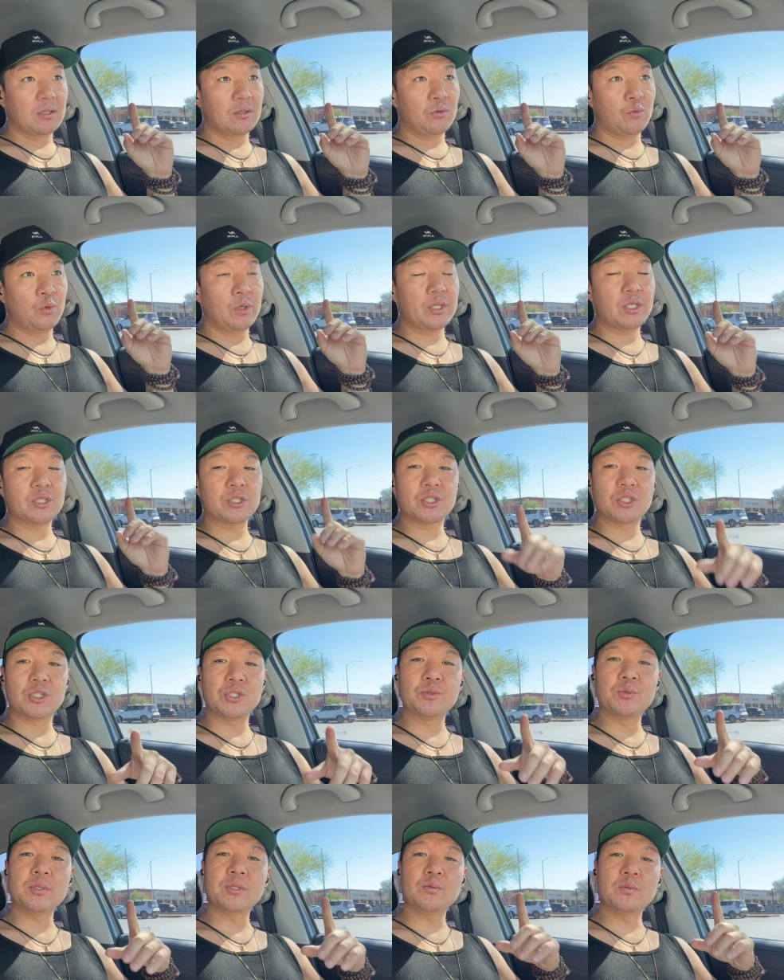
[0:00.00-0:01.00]
what you're
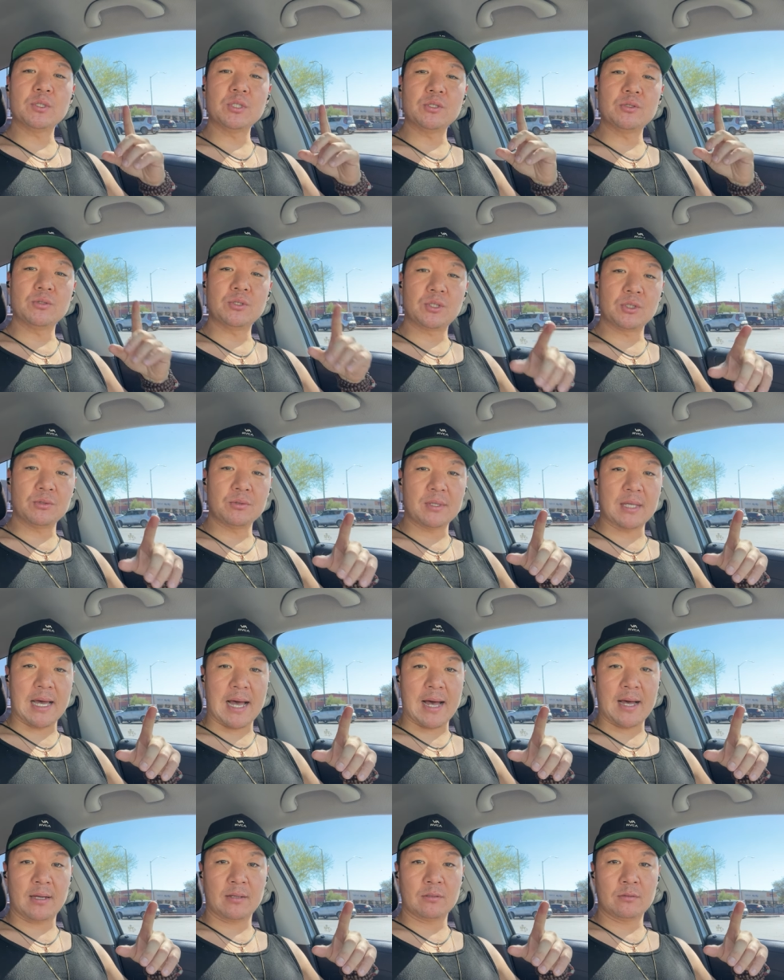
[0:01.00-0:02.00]
doing when you do
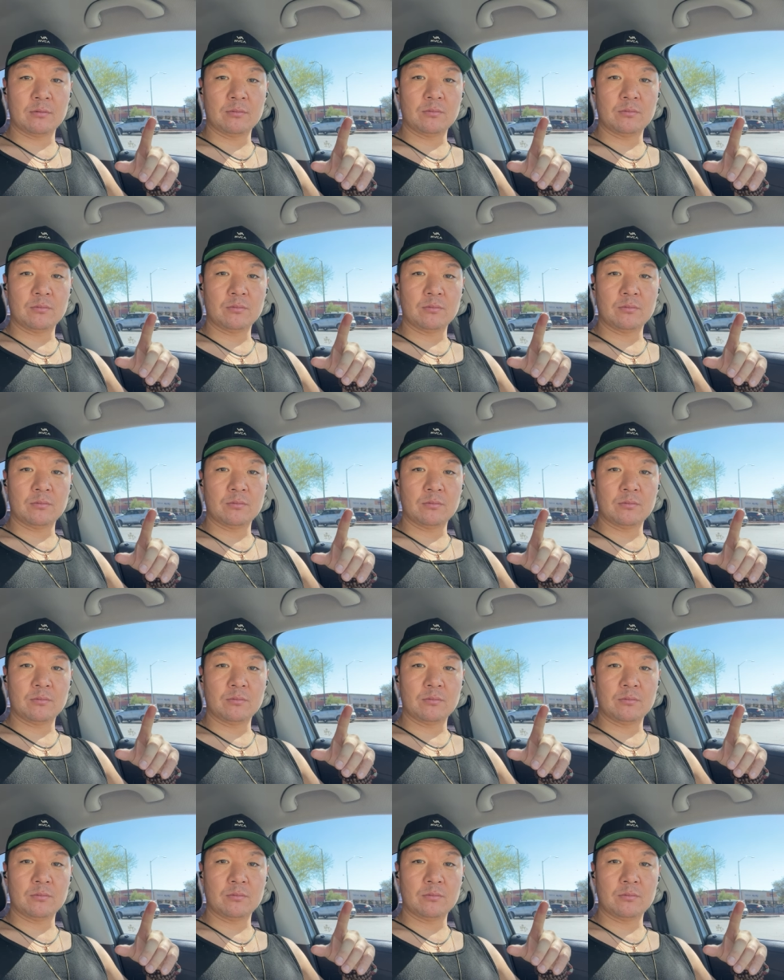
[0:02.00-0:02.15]
that